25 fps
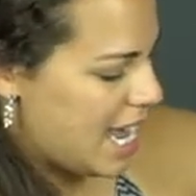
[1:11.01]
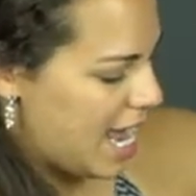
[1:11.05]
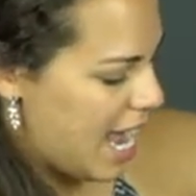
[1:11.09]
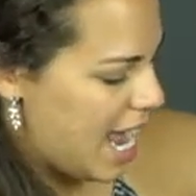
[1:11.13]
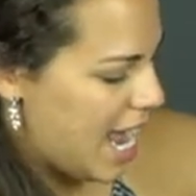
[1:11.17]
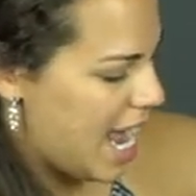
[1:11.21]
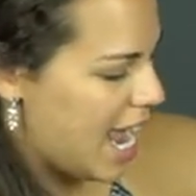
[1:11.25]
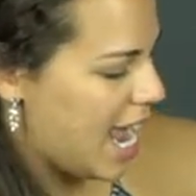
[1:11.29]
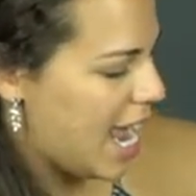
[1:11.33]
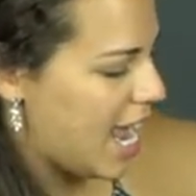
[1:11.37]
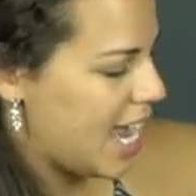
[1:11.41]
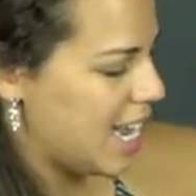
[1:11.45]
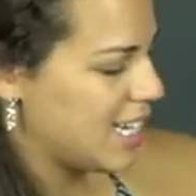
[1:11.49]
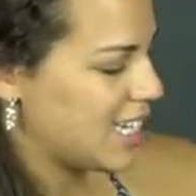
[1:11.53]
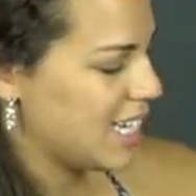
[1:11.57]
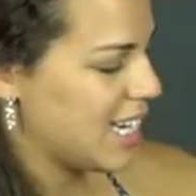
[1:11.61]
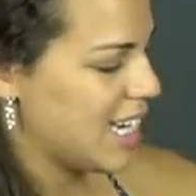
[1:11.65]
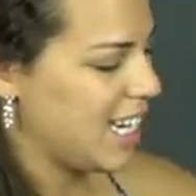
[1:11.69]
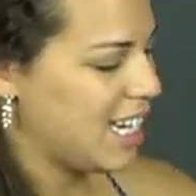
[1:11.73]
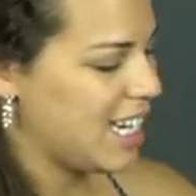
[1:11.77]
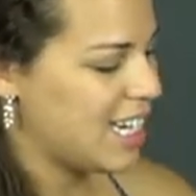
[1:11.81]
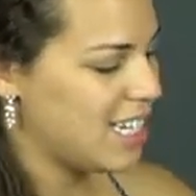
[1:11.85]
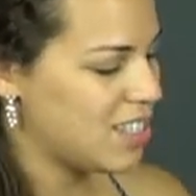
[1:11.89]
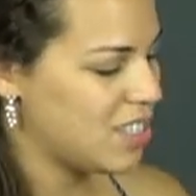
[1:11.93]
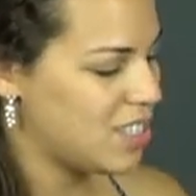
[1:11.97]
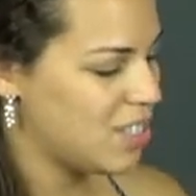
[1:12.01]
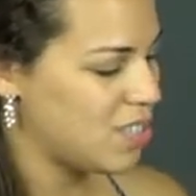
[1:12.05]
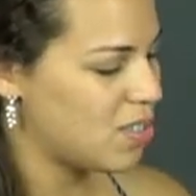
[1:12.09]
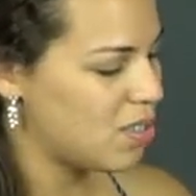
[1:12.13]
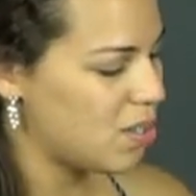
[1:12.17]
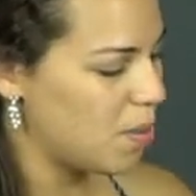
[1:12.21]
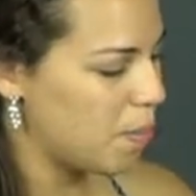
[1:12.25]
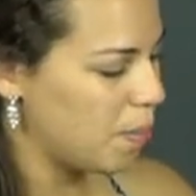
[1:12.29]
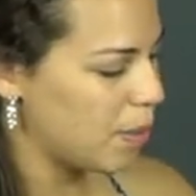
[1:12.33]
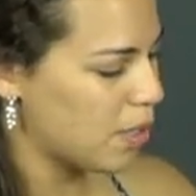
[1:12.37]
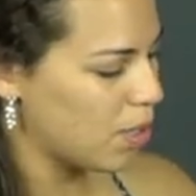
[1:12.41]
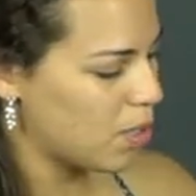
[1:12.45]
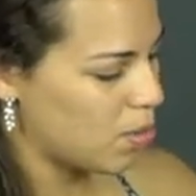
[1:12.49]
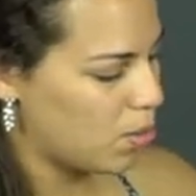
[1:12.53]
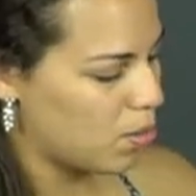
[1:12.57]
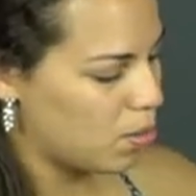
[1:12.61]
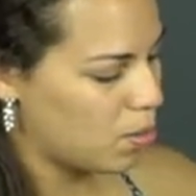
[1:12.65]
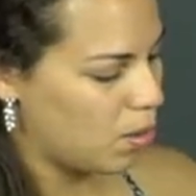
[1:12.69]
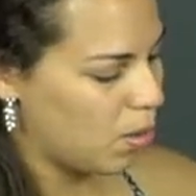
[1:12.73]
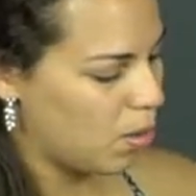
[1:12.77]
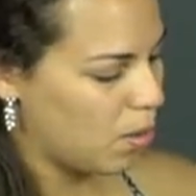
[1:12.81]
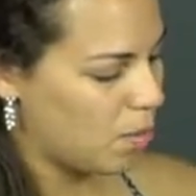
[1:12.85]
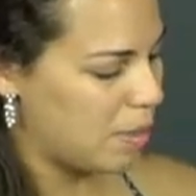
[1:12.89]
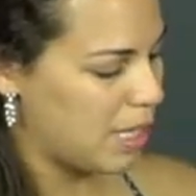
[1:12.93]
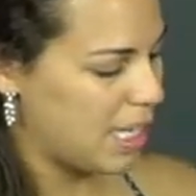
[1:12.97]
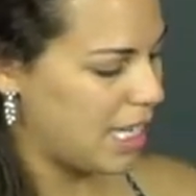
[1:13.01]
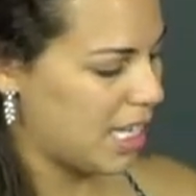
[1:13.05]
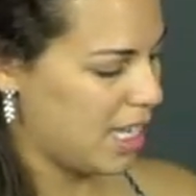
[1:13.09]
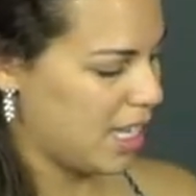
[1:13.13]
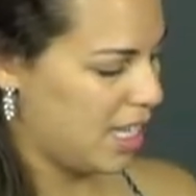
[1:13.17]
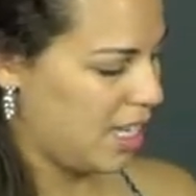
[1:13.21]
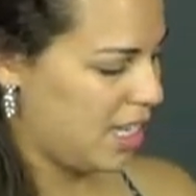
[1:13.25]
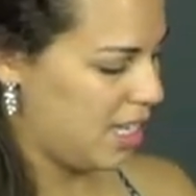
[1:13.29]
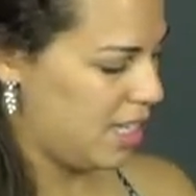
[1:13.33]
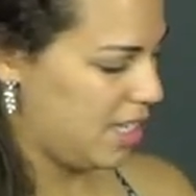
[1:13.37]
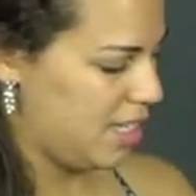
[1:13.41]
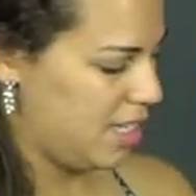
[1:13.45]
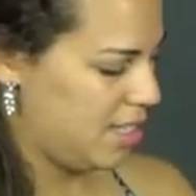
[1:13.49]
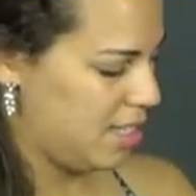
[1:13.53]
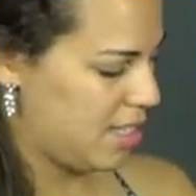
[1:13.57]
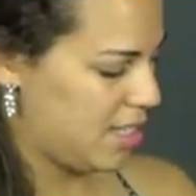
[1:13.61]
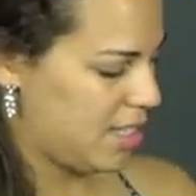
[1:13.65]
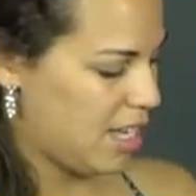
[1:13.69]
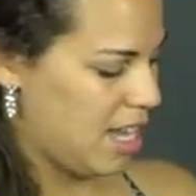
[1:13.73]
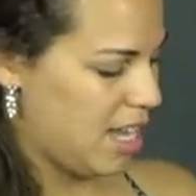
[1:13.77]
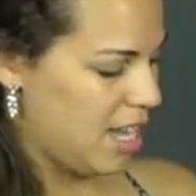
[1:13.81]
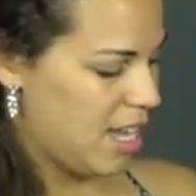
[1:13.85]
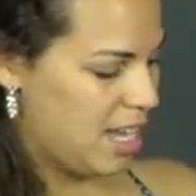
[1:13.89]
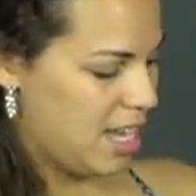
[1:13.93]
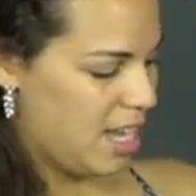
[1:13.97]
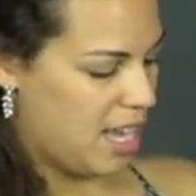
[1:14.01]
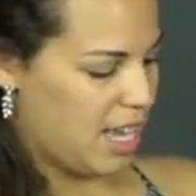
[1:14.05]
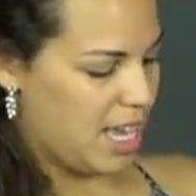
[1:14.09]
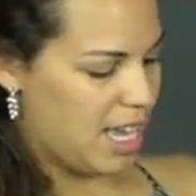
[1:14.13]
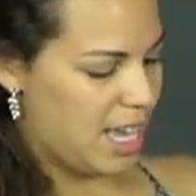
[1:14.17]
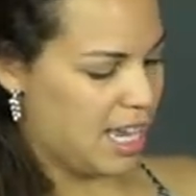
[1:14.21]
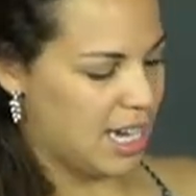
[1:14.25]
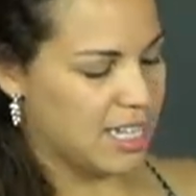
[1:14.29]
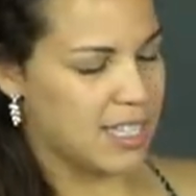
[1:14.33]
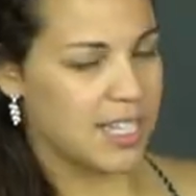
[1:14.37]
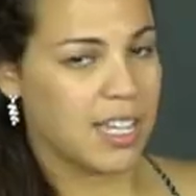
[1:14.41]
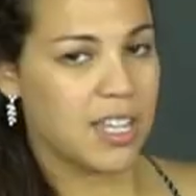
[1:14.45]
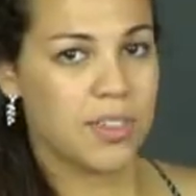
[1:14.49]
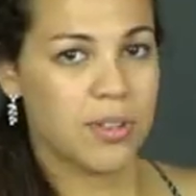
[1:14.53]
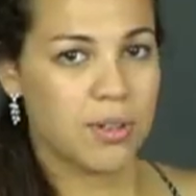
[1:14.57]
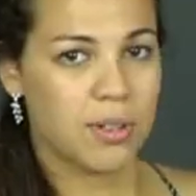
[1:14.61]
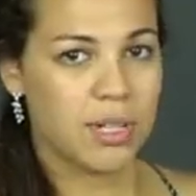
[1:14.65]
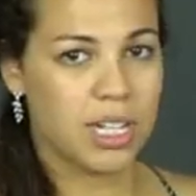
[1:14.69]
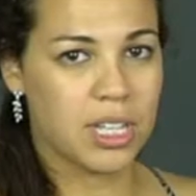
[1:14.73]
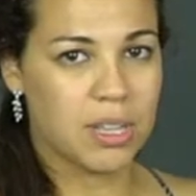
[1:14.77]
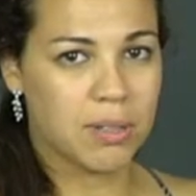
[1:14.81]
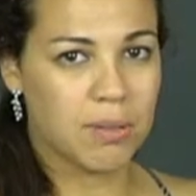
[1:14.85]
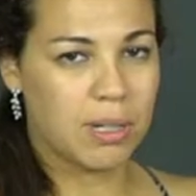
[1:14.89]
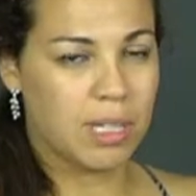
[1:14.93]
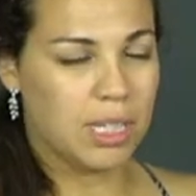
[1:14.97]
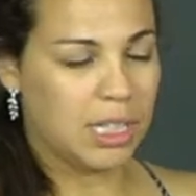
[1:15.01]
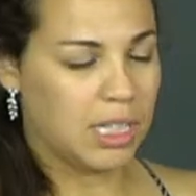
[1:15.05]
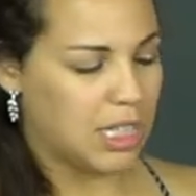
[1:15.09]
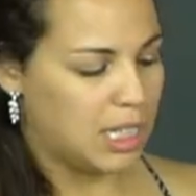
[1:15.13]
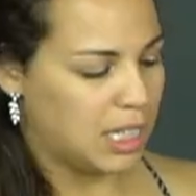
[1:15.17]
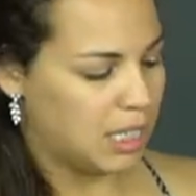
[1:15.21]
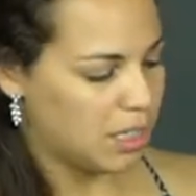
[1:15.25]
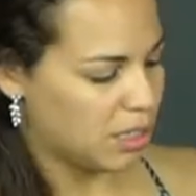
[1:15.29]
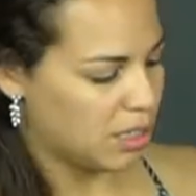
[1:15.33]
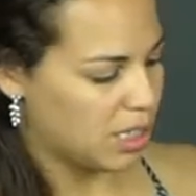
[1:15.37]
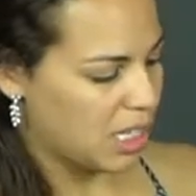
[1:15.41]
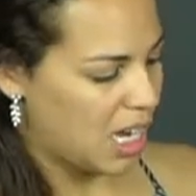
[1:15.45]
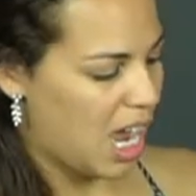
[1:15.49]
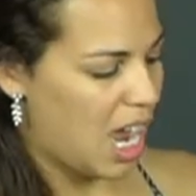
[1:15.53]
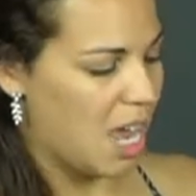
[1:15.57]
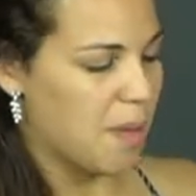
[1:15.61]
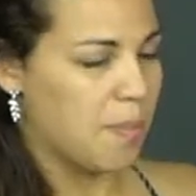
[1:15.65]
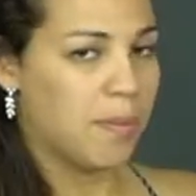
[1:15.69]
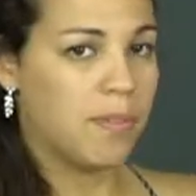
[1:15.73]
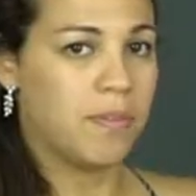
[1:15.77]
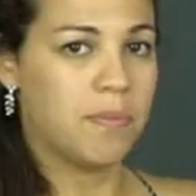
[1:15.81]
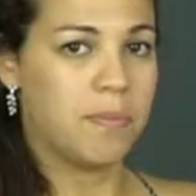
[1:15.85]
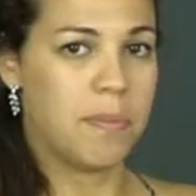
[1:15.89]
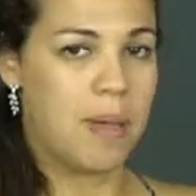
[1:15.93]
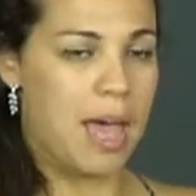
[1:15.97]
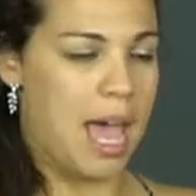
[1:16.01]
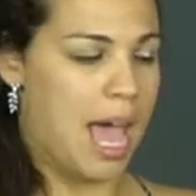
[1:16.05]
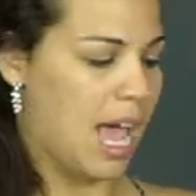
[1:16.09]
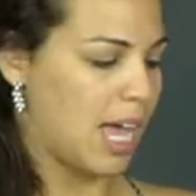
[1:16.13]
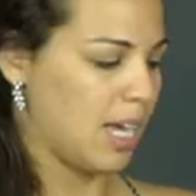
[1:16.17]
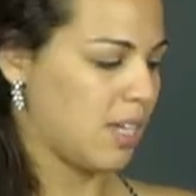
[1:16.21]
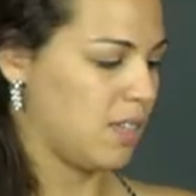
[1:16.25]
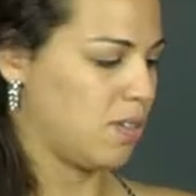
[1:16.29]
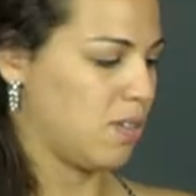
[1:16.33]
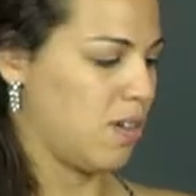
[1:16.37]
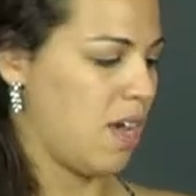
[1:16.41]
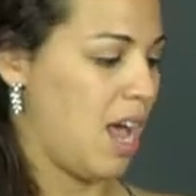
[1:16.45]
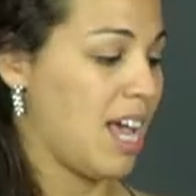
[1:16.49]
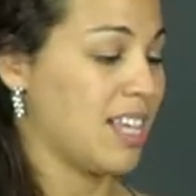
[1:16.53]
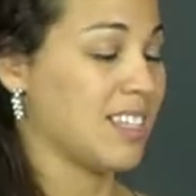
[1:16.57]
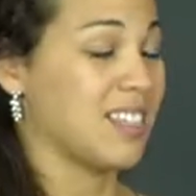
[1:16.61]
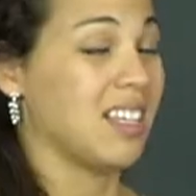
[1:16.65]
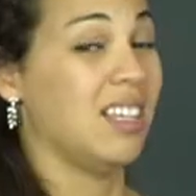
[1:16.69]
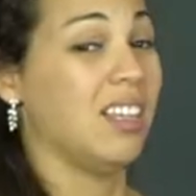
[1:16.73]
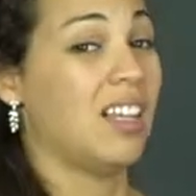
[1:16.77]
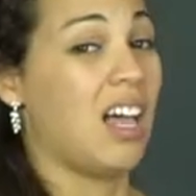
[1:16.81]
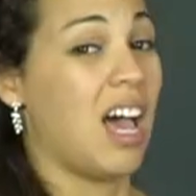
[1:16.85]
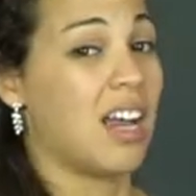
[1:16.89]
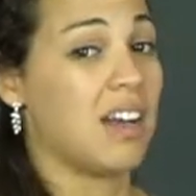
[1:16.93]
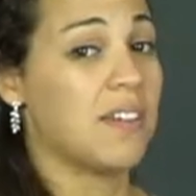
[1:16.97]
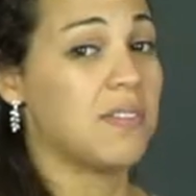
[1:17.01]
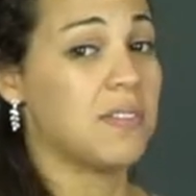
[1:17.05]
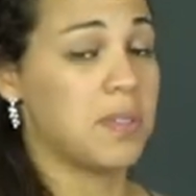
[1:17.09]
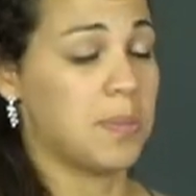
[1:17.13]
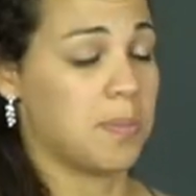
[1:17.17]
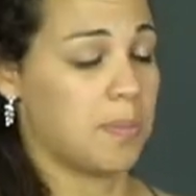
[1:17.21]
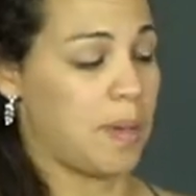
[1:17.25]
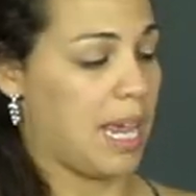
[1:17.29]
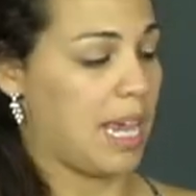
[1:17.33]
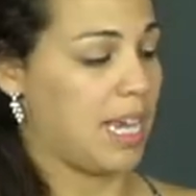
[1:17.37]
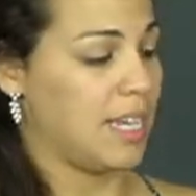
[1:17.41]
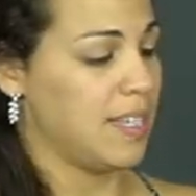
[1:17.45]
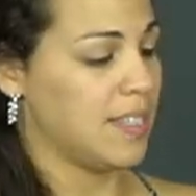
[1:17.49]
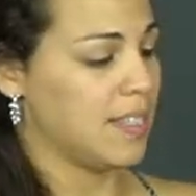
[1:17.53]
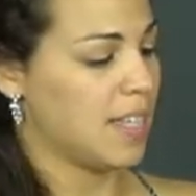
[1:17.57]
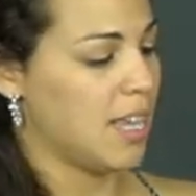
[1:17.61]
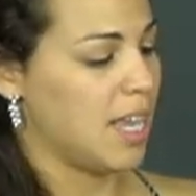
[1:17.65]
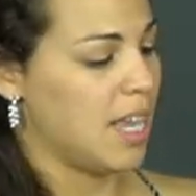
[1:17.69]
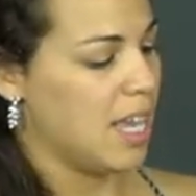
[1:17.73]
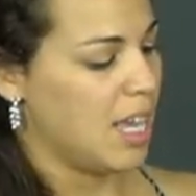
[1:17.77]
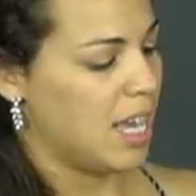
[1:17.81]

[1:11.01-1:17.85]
And it is super cool because it is a 33 liter type of bag, so it has a lot of space.